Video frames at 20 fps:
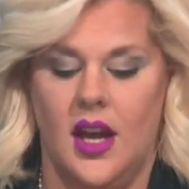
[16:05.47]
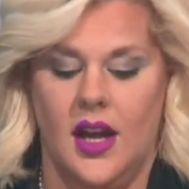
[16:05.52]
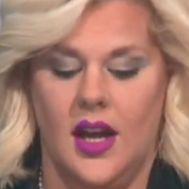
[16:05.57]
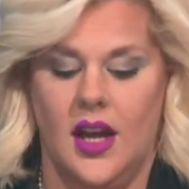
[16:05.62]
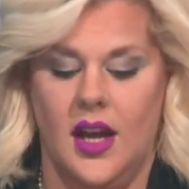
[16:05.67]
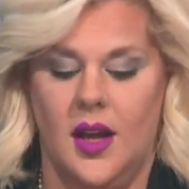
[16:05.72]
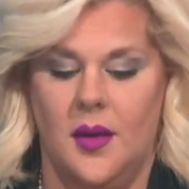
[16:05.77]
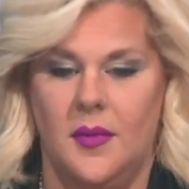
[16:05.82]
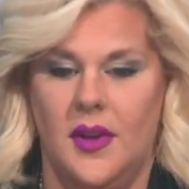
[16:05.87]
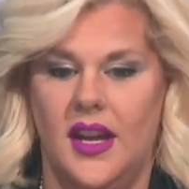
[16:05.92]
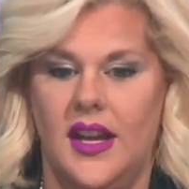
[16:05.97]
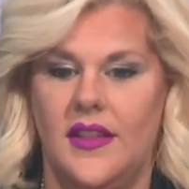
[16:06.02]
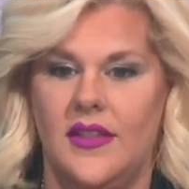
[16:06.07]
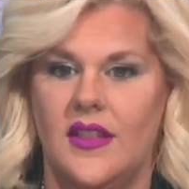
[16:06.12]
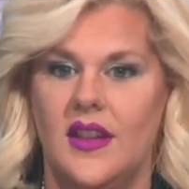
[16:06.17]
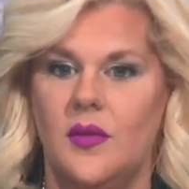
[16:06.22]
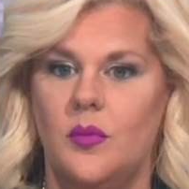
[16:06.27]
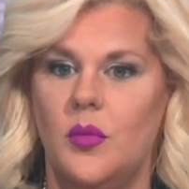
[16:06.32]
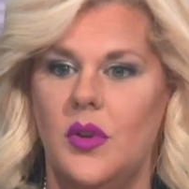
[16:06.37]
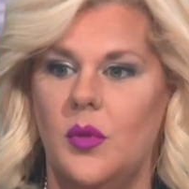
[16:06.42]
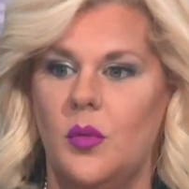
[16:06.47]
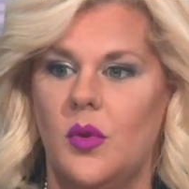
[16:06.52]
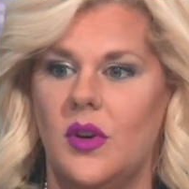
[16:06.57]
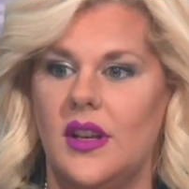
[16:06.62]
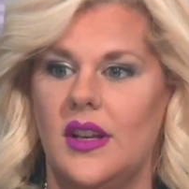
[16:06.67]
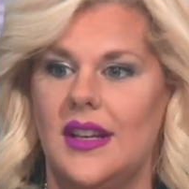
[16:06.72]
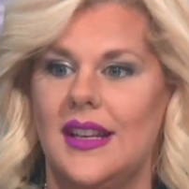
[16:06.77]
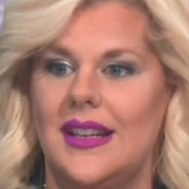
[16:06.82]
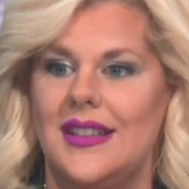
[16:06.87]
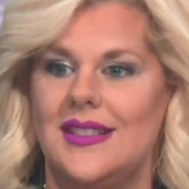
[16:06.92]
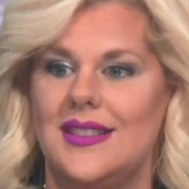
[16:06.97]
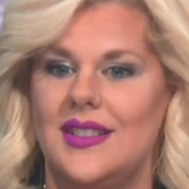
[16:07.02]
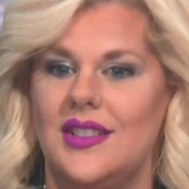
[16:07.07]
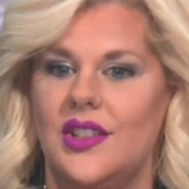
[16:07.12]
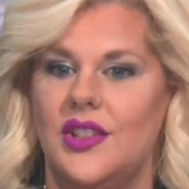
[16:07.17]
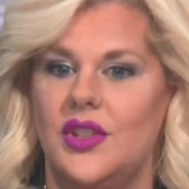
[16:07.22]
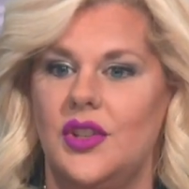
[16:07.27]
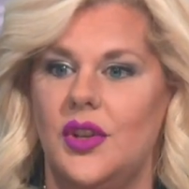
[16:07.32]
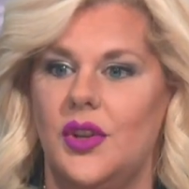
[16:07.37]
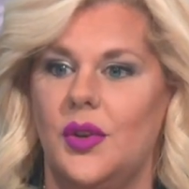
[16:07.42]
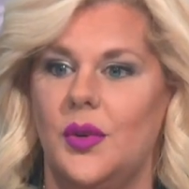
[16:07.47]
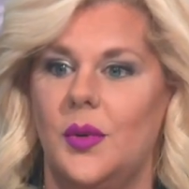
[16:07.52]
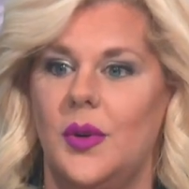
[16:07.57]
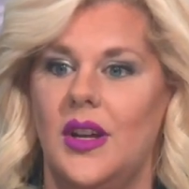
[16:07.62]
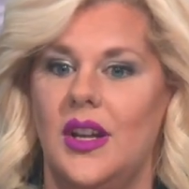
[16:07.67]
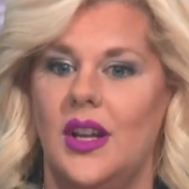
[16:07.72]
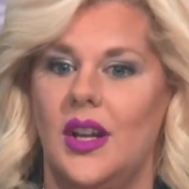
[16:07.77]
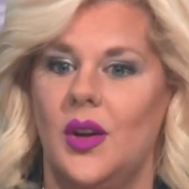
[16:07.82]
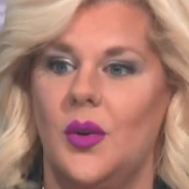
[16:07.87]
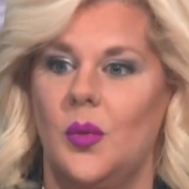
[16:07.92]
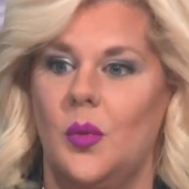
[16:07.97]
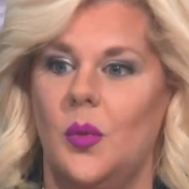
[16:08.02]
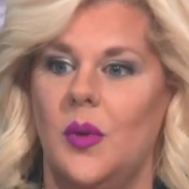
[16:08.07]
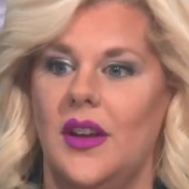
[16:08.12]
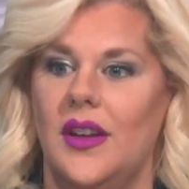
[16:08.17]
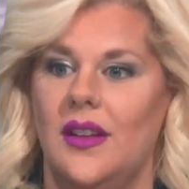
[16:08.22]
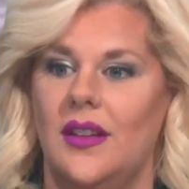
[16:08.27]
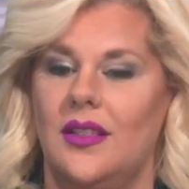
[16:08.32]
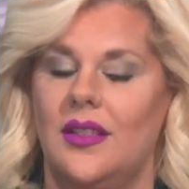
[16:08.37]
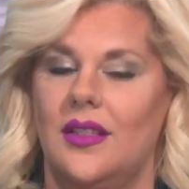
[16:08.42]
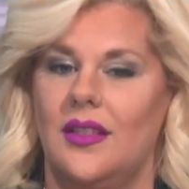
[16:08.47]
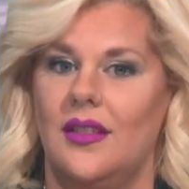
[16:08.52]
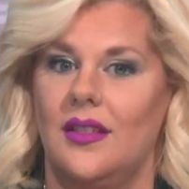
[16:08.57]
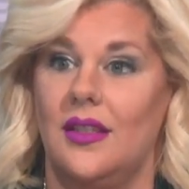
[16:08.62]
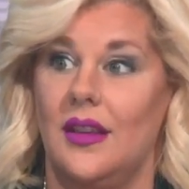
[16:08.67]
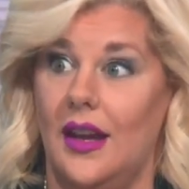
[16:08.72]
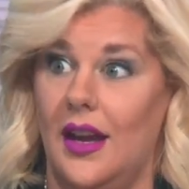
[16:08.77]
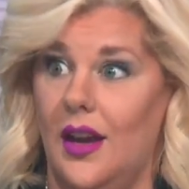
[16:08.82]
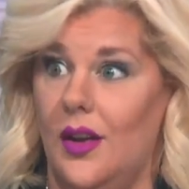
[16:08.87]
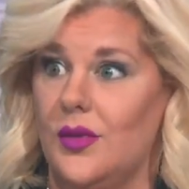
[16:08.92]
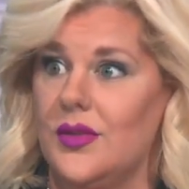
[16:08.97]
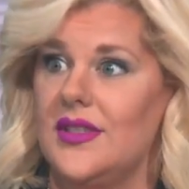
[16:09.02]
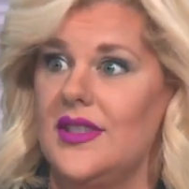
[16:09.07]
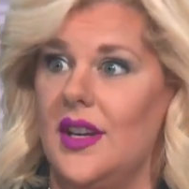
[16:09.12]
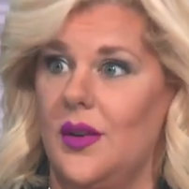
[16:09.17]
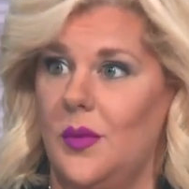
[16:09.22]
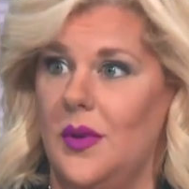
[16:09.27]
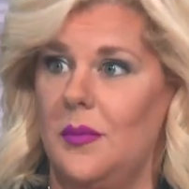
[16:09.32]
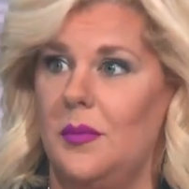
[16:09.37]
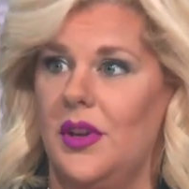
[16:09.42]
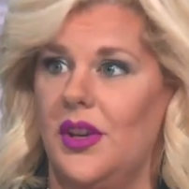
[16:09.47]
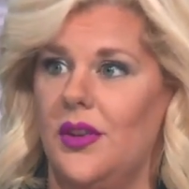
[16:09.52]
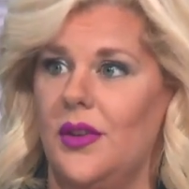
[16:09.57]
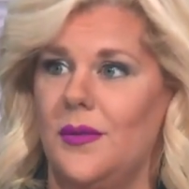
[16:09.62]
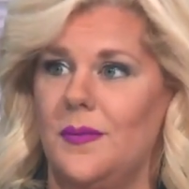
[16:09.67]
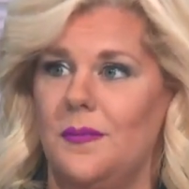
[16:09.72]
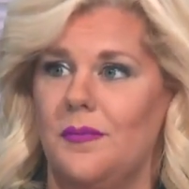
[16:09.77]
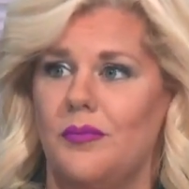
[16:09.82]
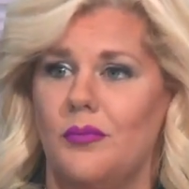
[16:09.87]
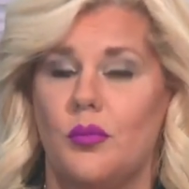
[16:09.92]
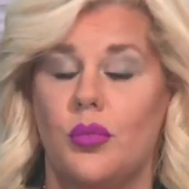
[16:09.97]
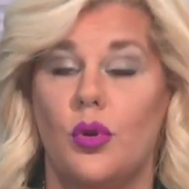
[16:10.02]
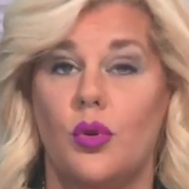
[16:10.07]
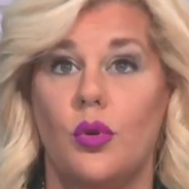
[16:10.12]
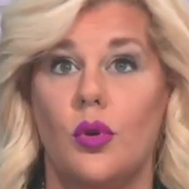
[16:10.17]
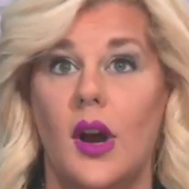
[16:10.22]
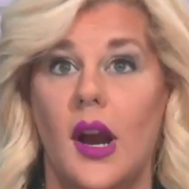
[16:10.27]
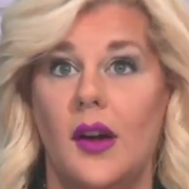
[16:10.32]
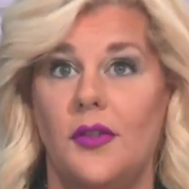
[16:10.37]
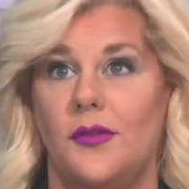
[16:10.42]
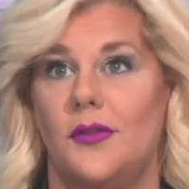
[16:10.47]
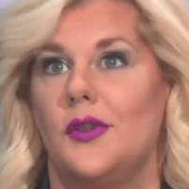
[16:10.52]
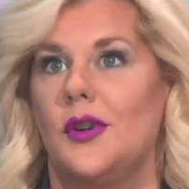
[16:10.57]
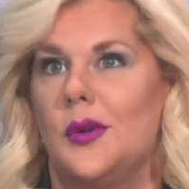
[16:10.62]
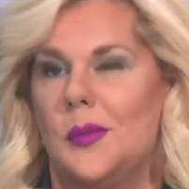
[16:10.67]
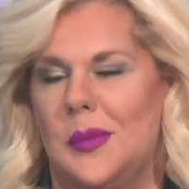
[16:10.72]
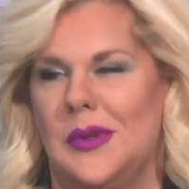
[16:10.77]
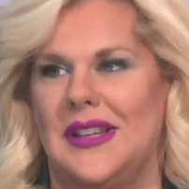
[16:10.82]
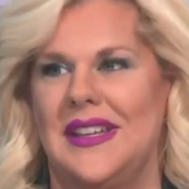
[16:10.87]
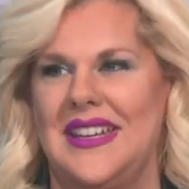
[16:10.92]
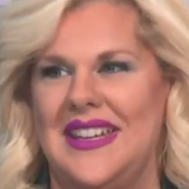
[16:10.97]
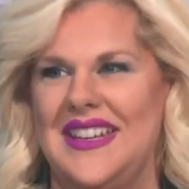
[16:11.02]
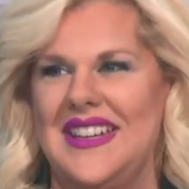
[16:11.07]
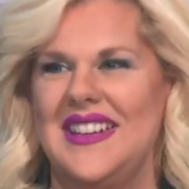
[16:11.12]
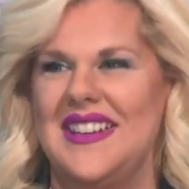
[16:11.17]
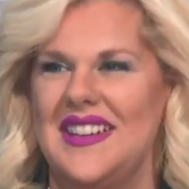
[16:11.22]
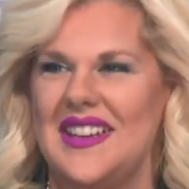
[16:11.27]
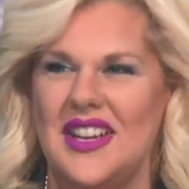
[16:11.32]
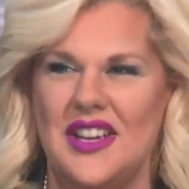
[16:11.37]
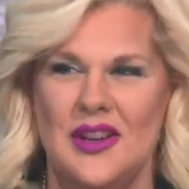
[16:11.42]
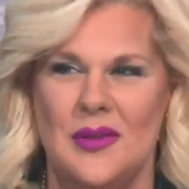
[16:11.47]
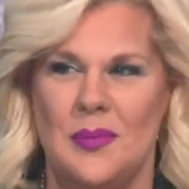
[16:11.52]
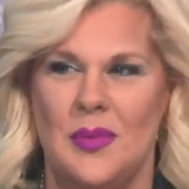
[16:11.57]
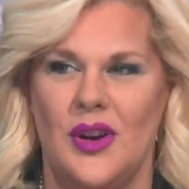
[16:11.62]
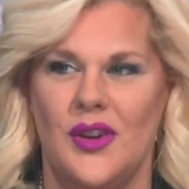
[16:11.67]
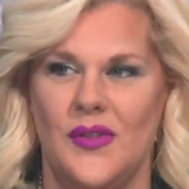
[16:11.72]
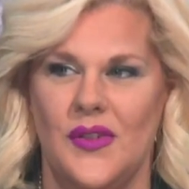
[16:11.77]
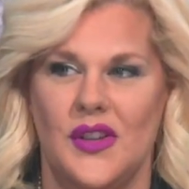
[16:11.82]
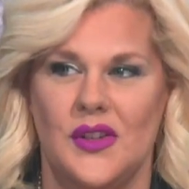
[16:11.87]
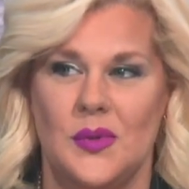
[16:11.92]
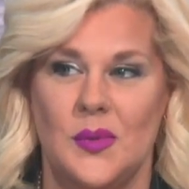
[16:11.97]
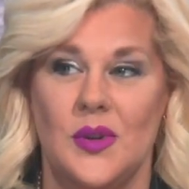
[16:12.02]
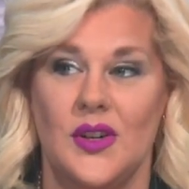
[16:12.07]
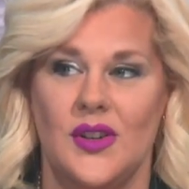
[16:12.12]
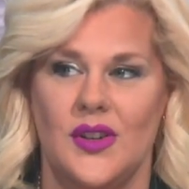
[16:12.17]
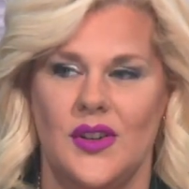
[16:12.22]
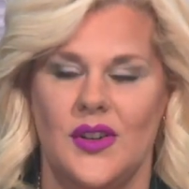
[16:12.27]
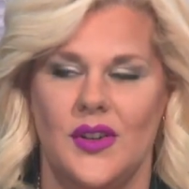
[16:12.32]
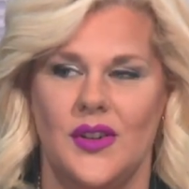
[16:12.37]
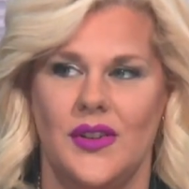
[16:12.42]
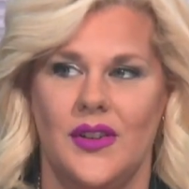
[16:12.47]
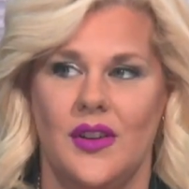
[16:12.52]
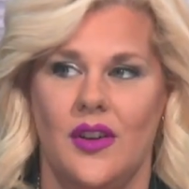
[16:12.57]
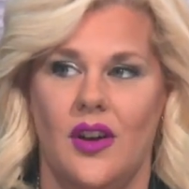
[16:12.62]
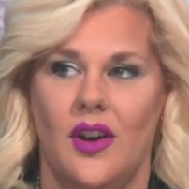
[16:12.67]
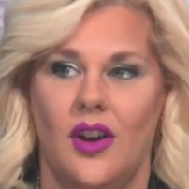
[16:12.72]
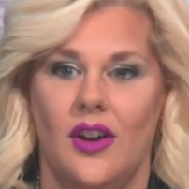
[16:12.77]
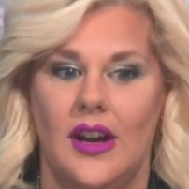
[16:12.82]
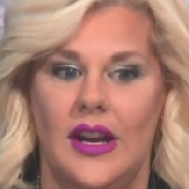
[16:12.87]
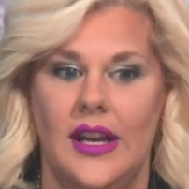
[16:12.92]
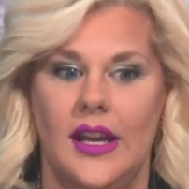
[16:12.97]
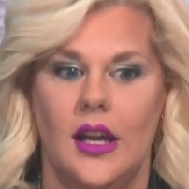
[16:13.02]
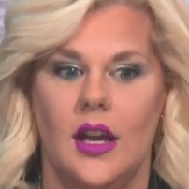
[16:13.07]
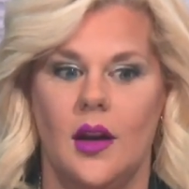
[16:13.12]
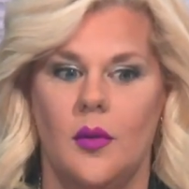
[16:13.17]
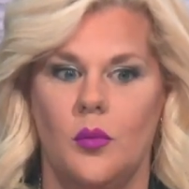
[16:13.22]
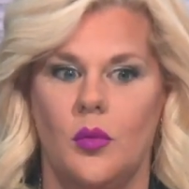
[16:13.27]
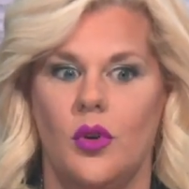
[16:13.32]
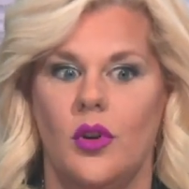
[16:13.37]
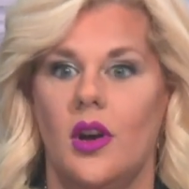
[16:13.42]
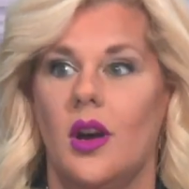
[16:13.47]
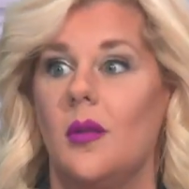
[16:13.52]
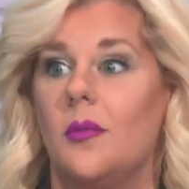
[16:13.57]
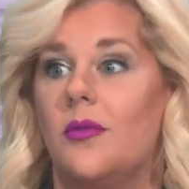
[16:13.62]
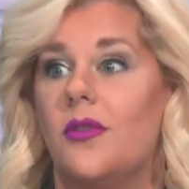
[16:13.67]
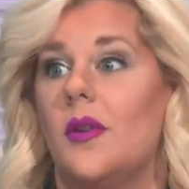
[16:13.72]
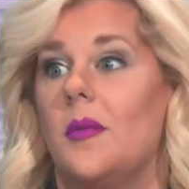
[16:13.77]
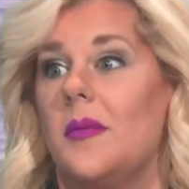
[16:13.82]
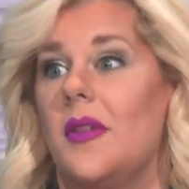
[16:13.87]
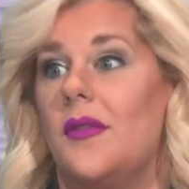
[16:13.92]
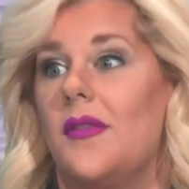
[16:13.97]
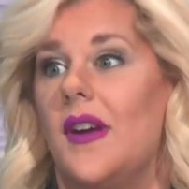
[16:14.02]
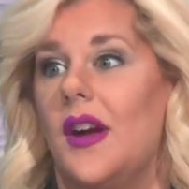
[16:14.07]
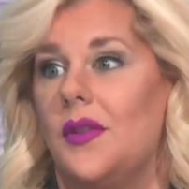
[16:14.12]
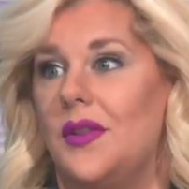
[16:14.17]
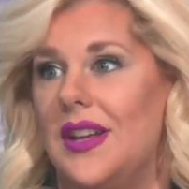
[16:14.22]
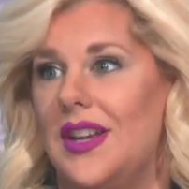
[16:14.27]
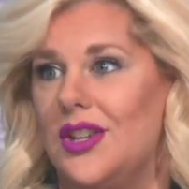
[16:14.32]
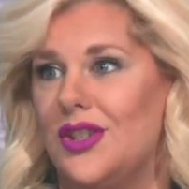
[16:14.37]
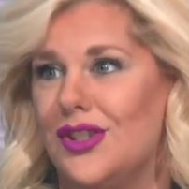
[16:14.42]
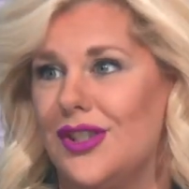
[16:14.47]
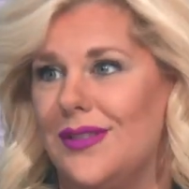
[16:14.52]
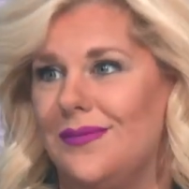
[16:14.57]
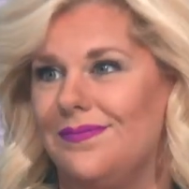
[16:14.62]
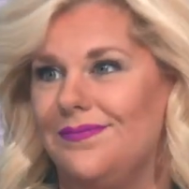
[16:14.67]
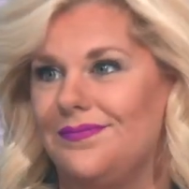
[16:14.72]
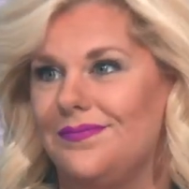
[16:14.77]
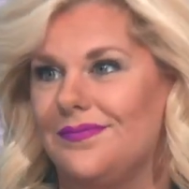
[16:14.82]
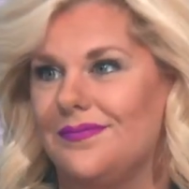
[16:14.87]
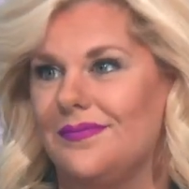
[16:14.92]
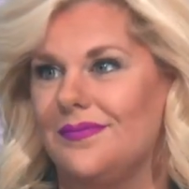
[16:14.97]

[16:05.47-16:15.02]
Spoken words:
And then we want to continue with the house that we built. Preferably, in a perfect world, our income will come from the foundation.